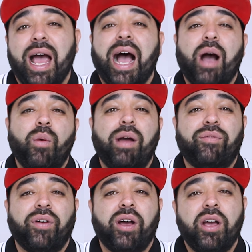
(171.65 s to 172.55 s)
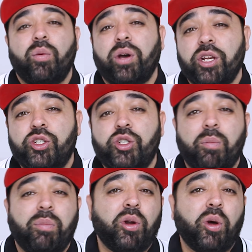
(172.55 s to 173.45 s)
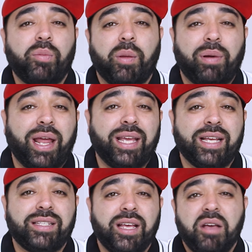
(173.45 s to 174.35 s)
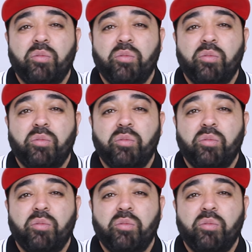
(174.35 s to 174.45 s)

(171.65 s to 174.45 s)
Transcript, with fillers: However, we're going to jumble up the players.